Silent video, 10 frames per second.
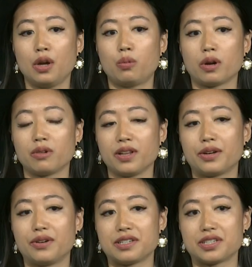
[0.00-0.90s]
we're really
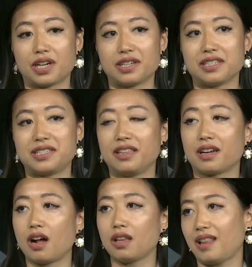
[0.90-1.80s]
going to start to see
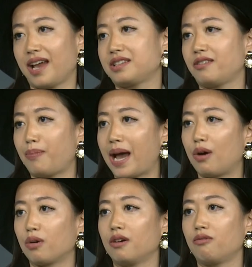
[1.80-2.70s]
the collective
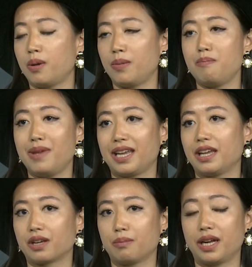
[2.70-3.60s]
power of women
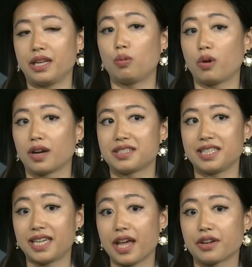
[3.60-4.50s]
making their money work
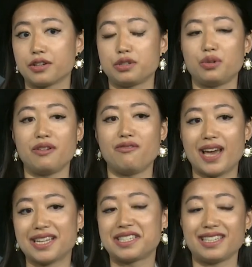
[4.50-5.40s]
together to
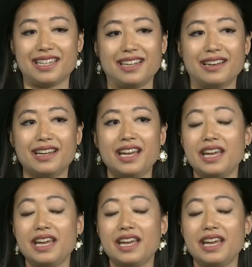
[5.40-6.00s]
invest in